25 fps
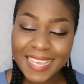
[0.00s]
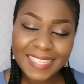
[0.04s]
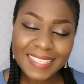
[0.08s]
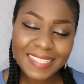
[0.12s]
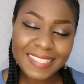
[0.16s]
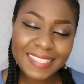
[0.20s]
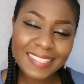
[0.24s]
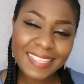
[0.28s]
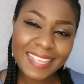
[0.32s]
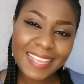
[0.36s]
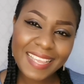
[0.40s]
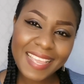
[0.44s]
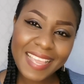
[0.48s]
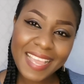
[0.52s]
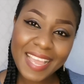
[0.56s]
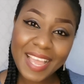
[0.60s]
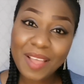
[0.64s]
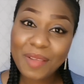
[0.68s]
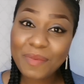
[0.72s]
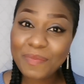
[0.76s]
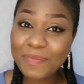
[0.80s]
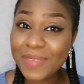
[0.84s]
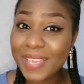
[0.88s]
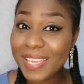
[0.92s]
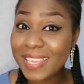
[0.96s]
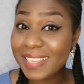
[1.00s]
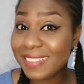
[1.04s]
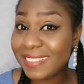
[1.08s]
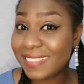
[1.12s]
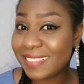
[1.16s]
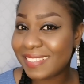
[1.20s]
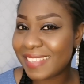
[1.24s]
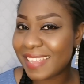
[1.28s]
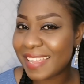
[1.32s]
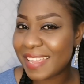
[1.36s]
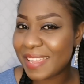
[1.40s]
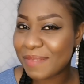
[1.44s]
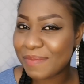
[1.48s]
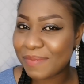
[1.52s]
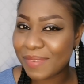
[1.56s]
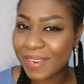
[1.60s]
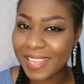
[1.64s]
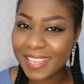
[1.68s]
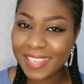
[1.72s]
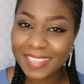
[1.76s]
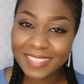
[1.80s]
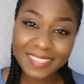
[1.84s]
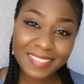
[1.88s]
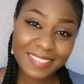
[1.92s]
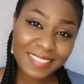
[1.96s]
Stay happy, stay
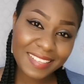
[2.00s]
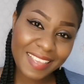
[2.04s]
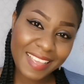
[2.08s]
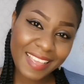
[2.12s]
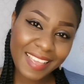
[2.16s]
blessed,